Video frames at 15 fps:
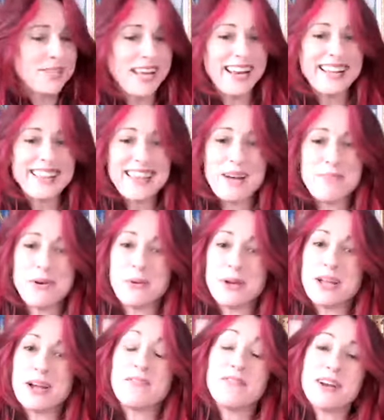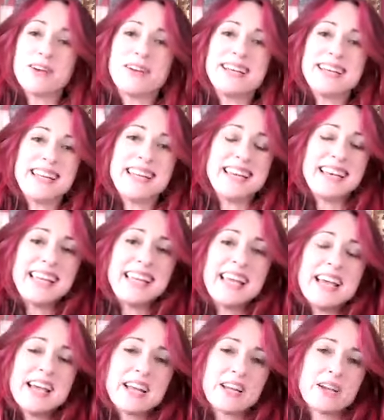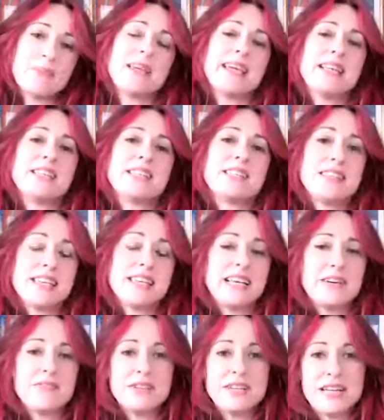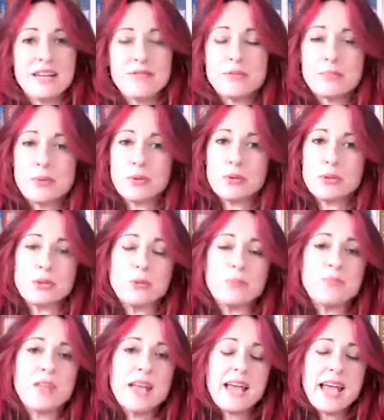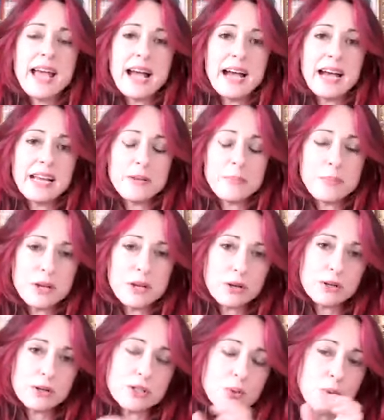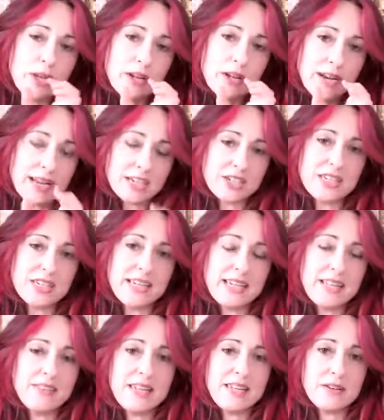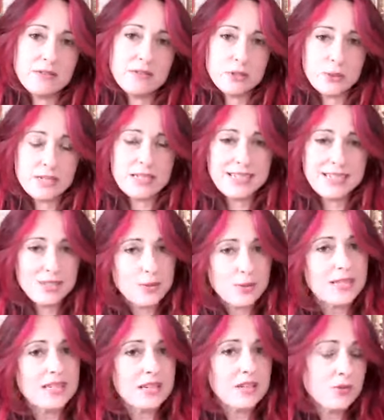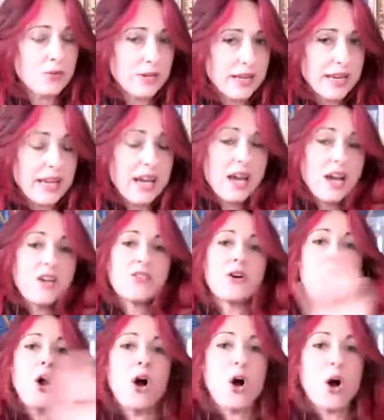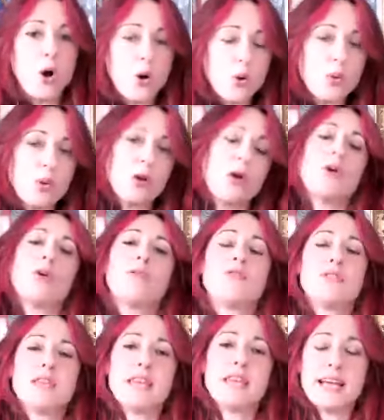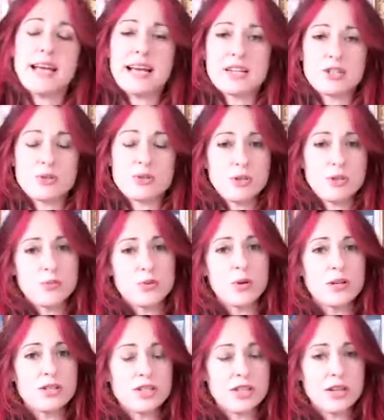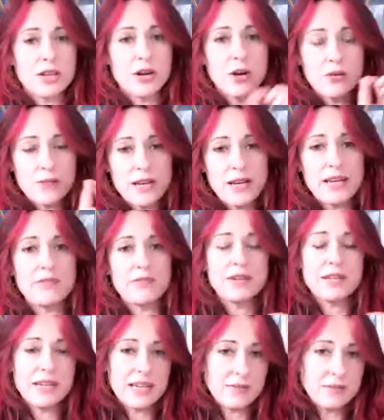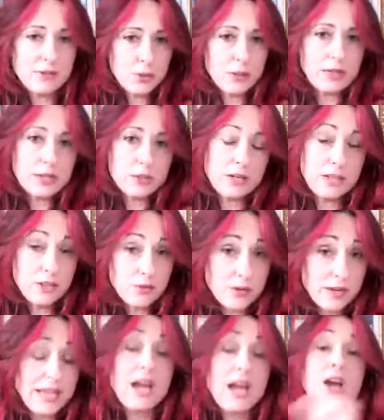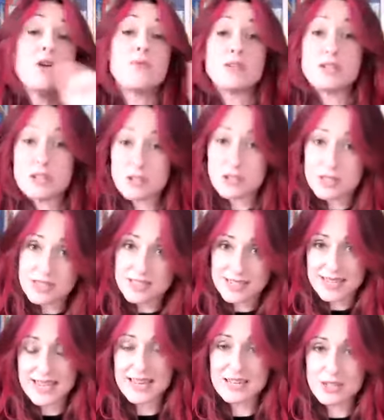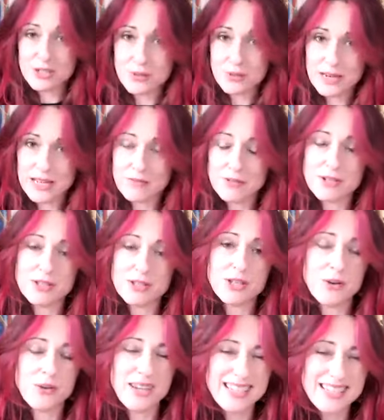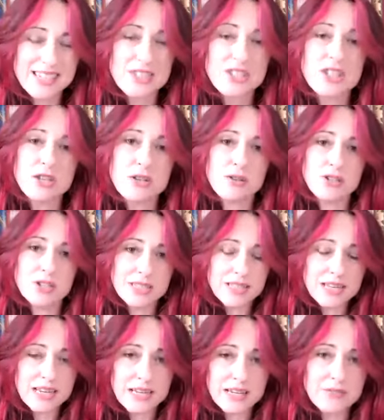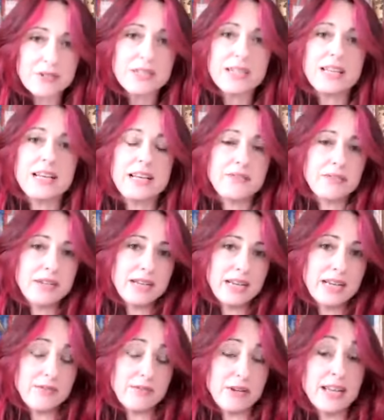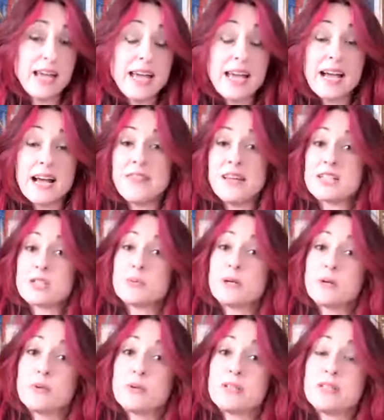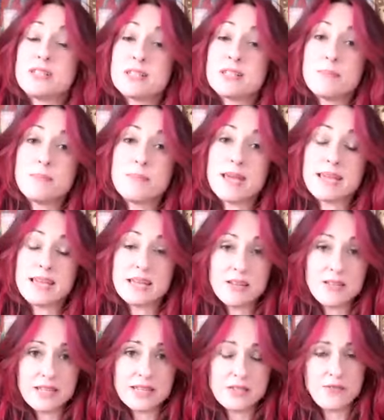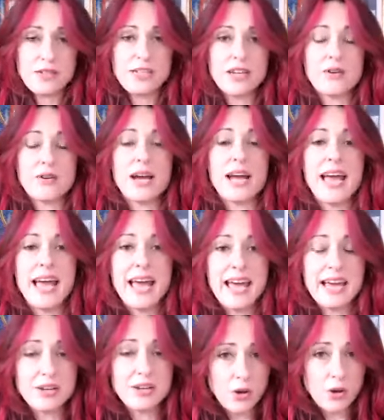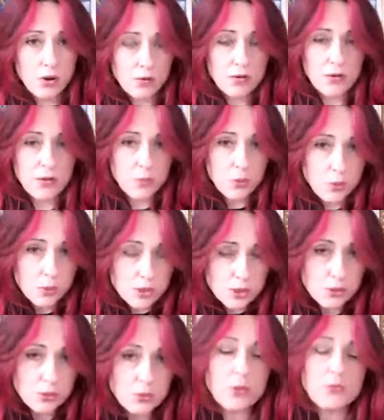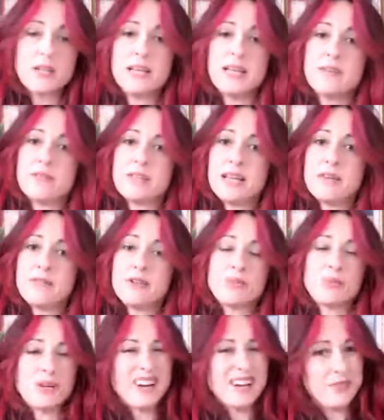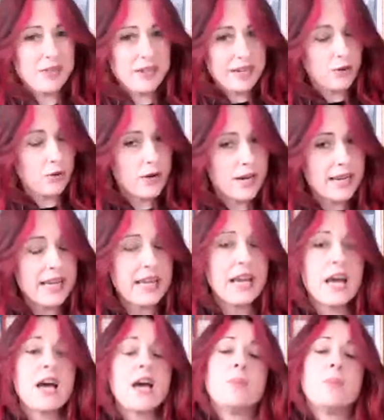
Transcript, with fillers: saying that, but we are very nearly coming into the 1111 portal. And because we are actually in the year of 2023, the whole of the actual numerology of 11 11 2023 reduces again to 11. So it is huge. It's 11 11 11. And that's why I wanted to make this video ahead of the portal on the 11th 11th. We're kind of in it already,